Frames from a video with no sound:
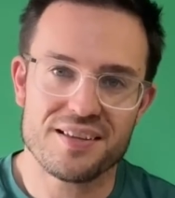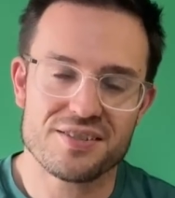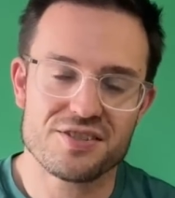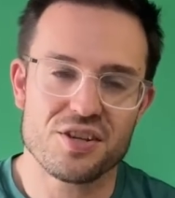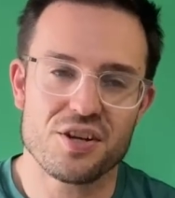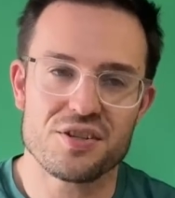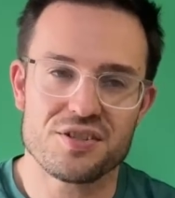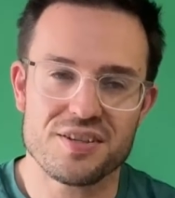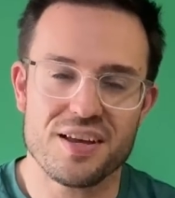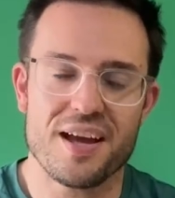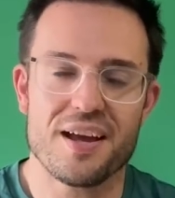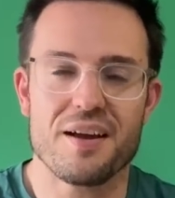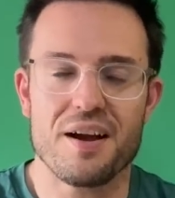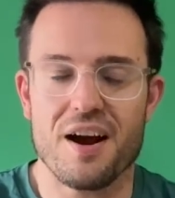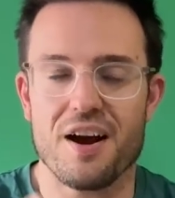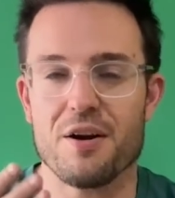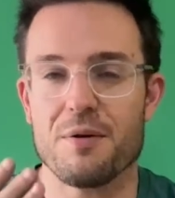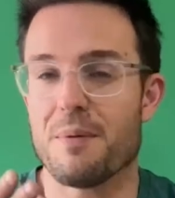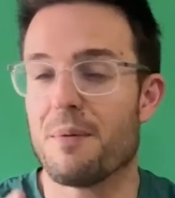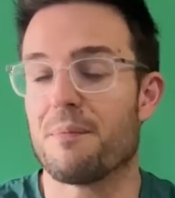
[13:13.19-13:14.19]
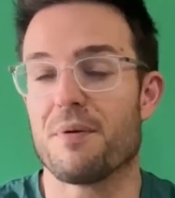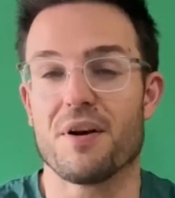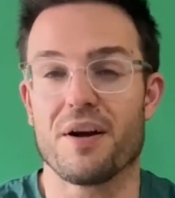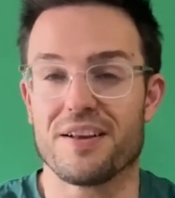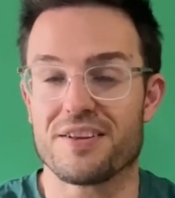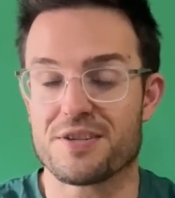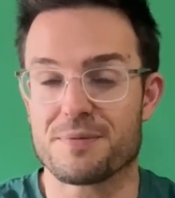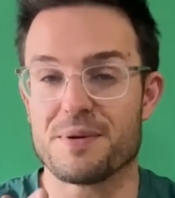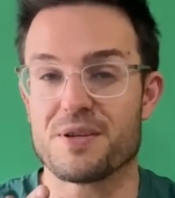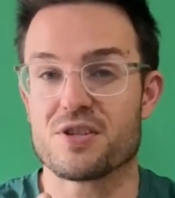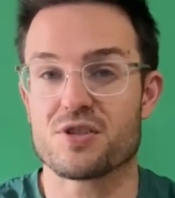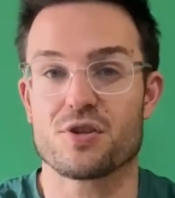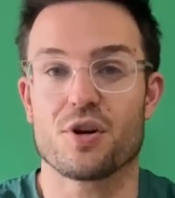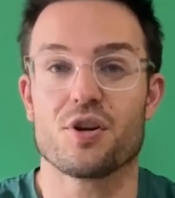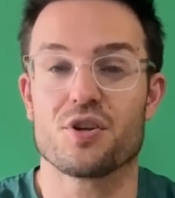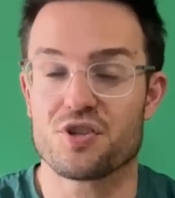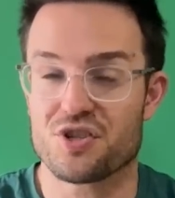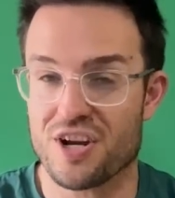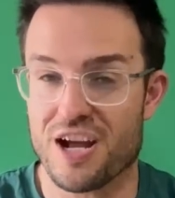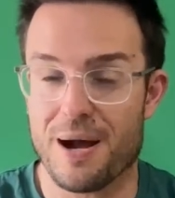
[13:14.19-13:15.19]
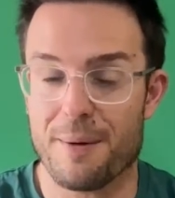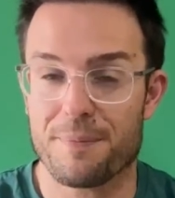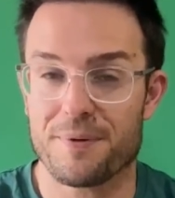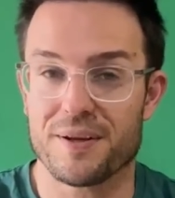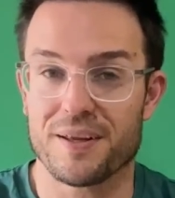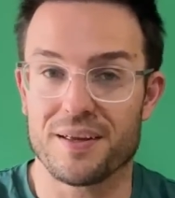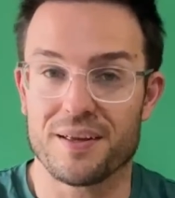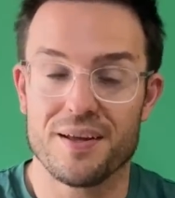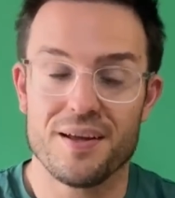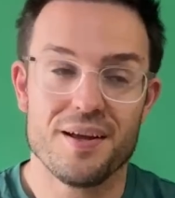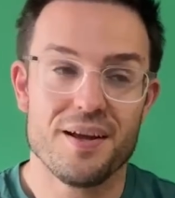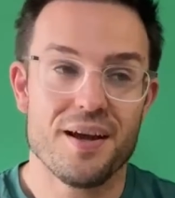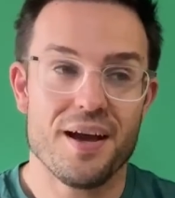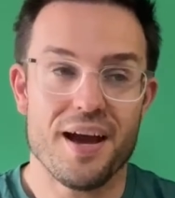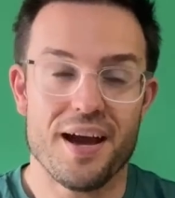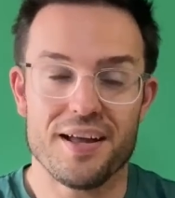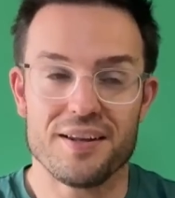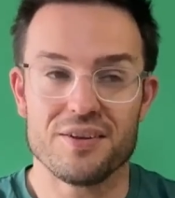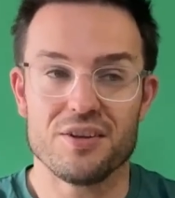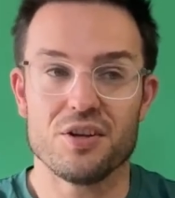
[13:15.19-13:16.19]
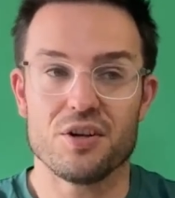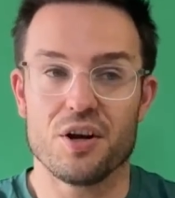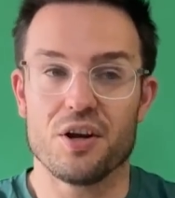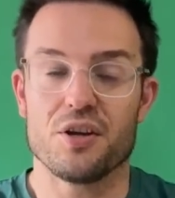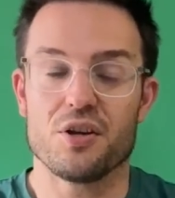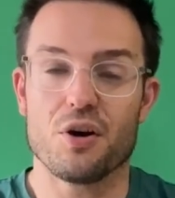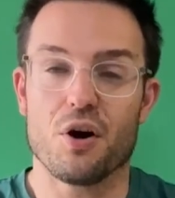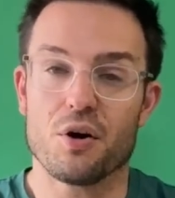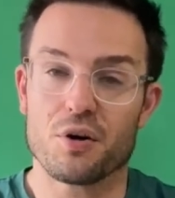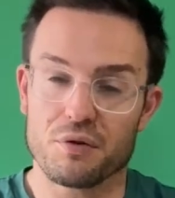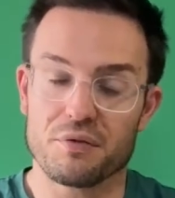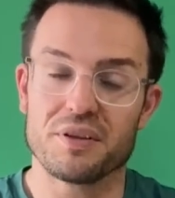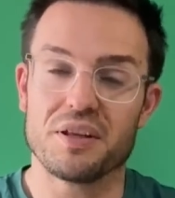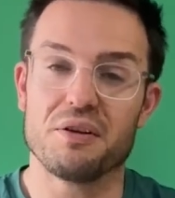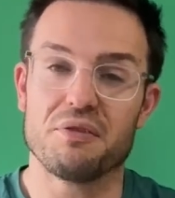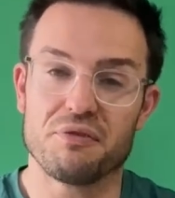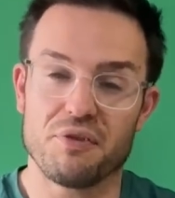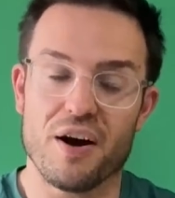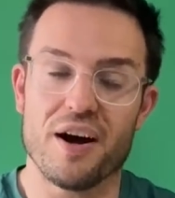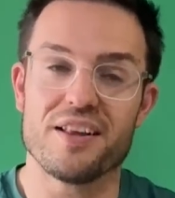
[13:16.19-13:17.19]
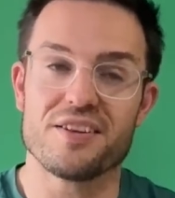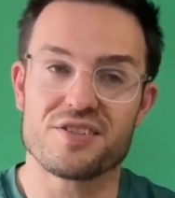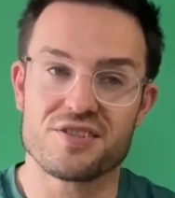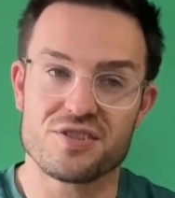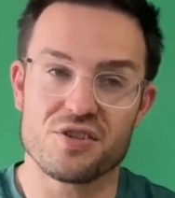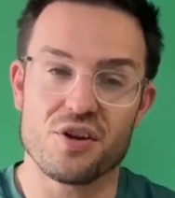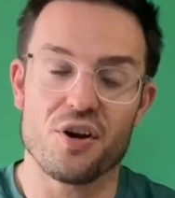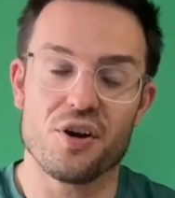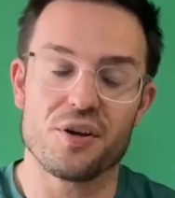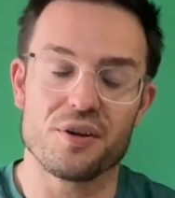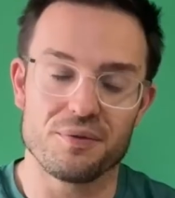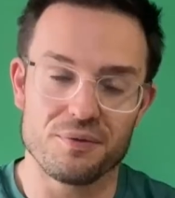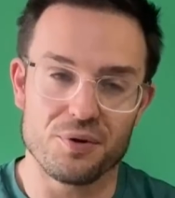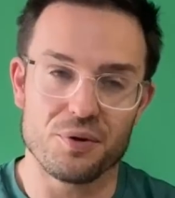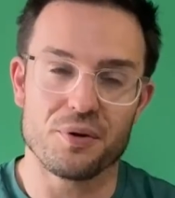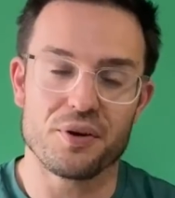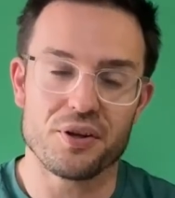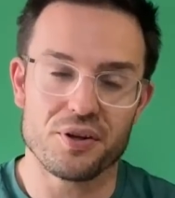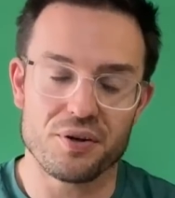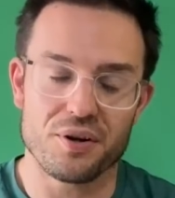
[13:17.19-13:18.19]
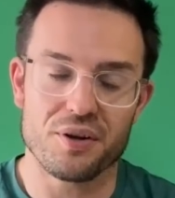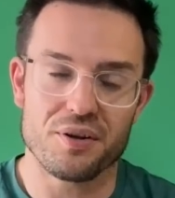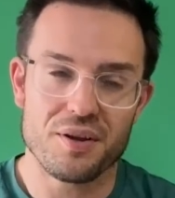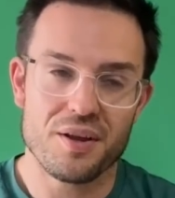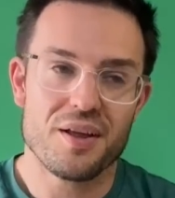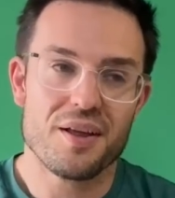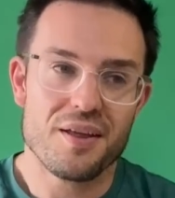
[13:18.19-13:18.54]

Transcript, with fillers: So say, I remember i had to be stone sharpening and you know, you're on a really fine stone or you know,